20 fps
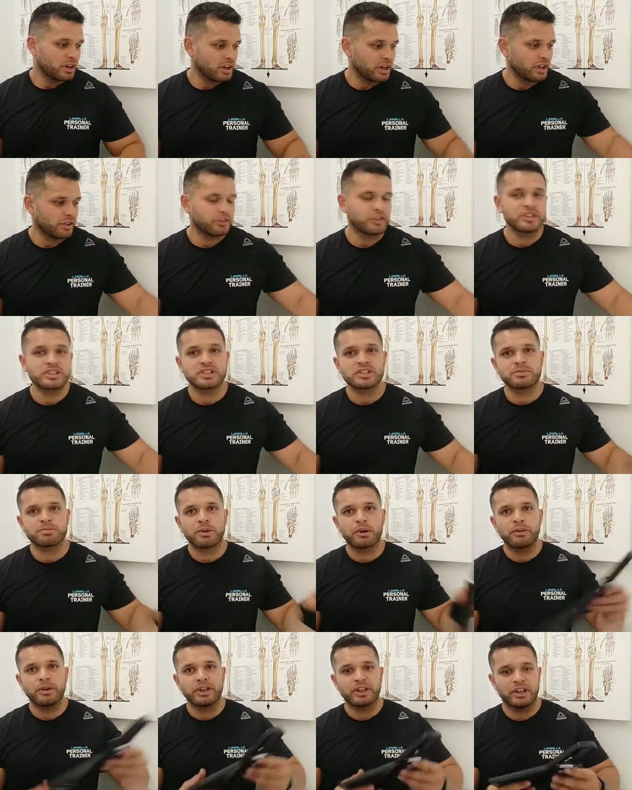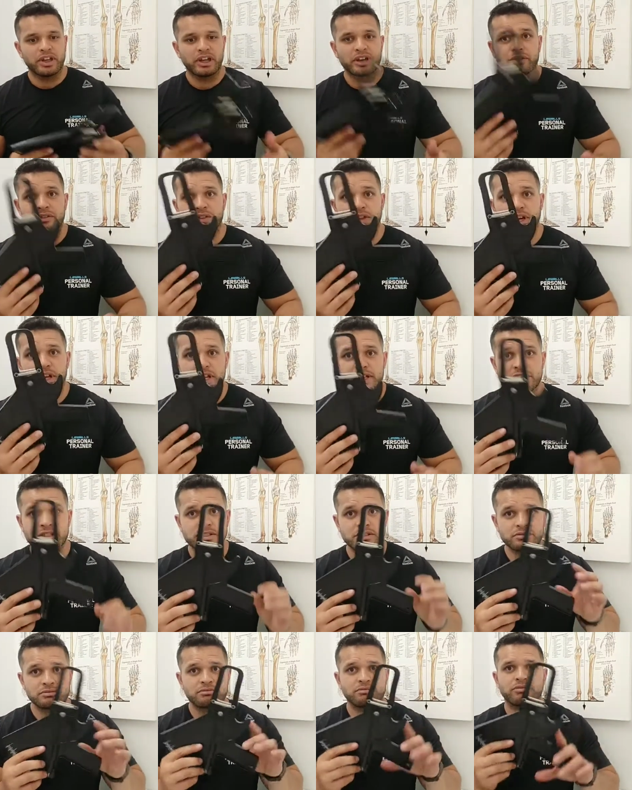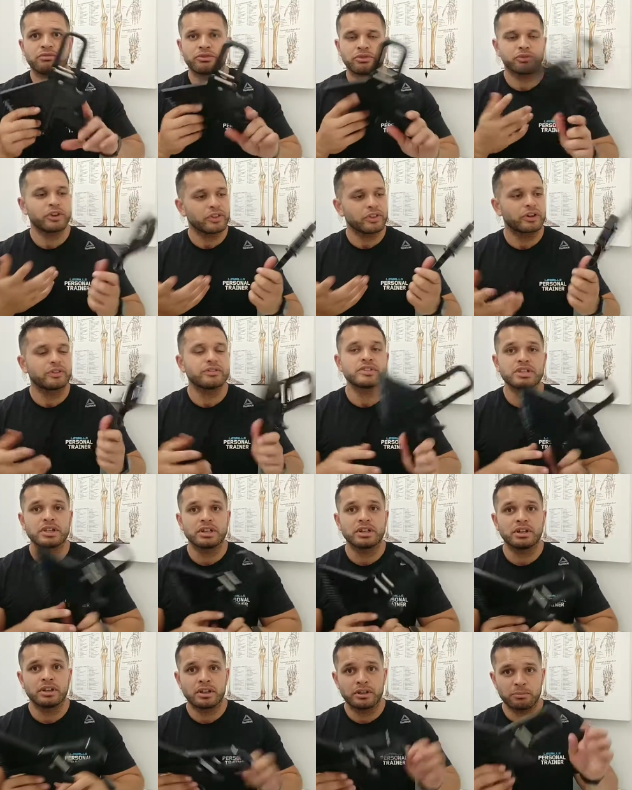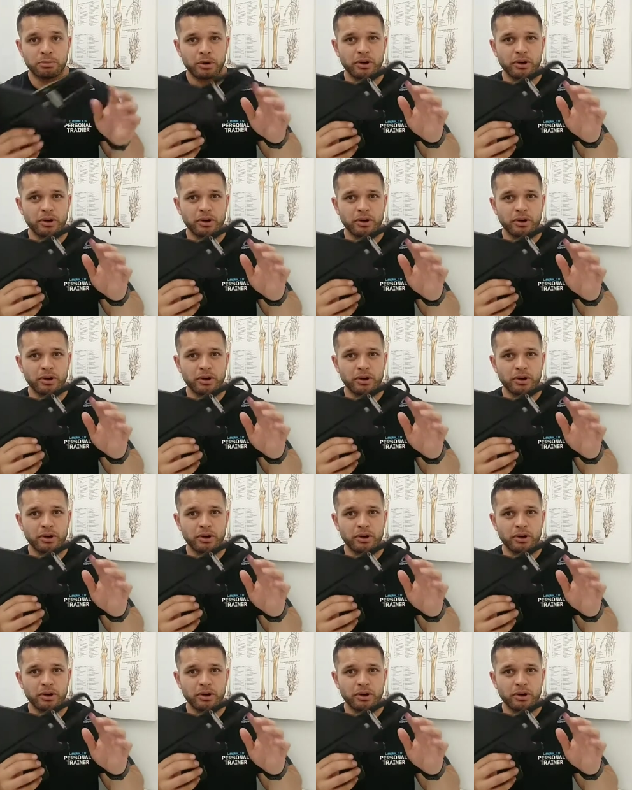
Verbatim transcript: Now, this is probably out of the last three that I've seen,